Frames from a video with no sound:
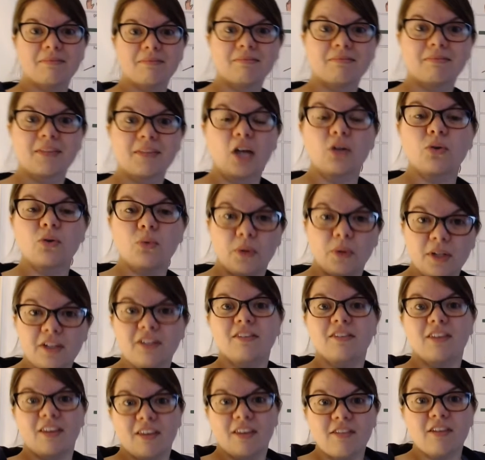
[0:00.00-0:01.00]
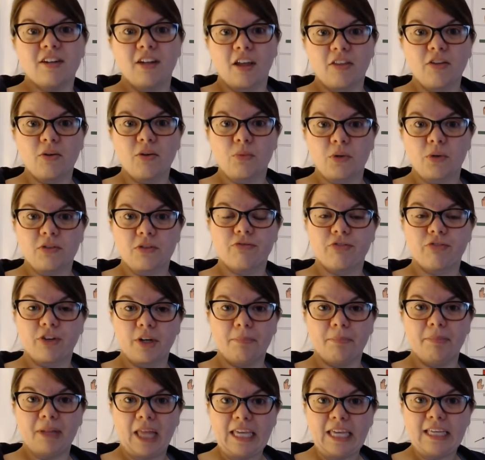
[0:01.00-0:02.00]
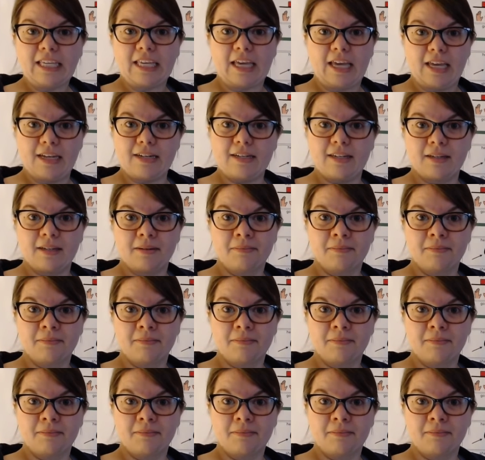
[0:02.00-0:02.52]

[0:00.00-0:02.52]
A quilt is another word for a blanket.